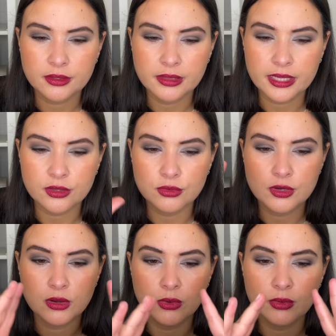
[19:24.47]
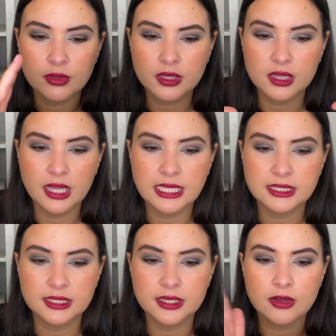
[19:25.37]
Like, you know, the
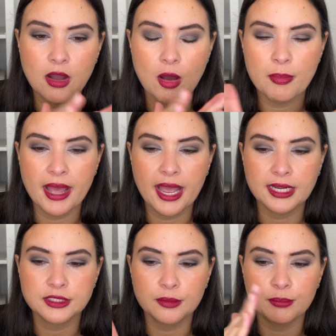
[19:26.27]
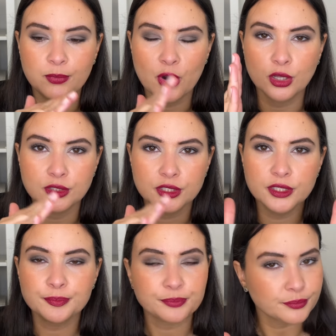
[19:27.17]
classic compact
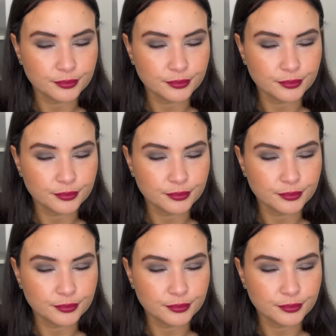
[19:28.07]
bronzer.